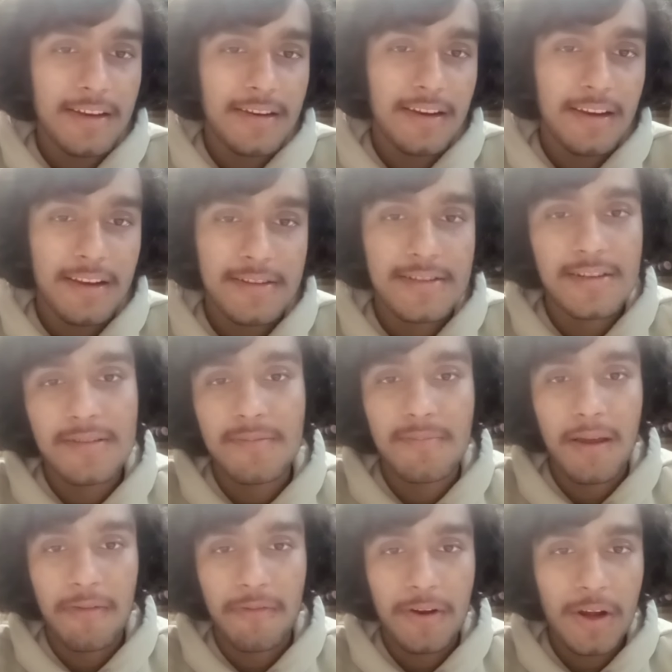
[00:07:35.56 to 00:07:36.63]
listen
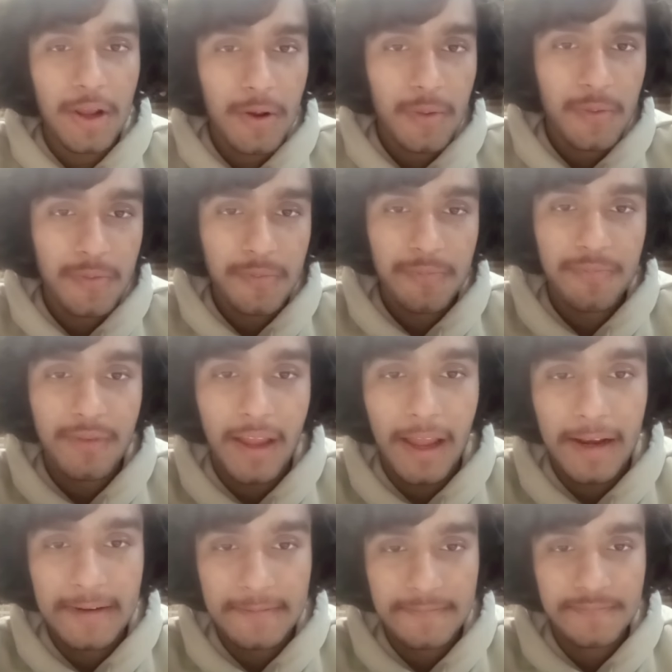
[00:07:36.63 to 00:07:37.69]
my video
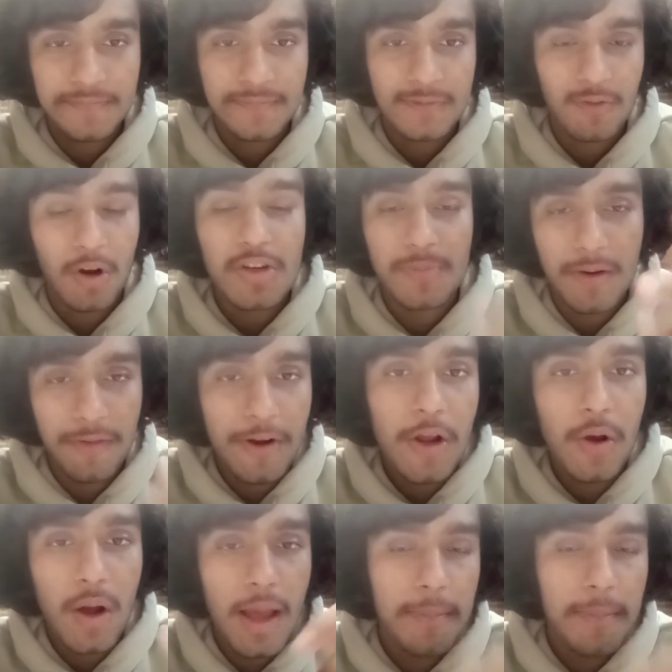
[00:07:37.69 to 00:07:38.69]
and watch my video,